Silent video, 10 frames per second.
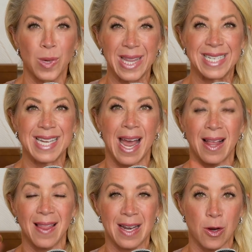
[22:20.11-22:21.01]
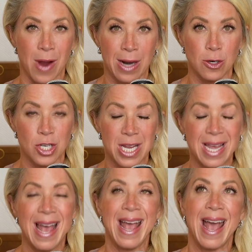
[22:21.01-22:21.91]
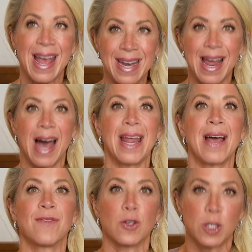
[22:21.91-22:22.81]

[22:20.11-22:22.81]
really dial in your energy and not have those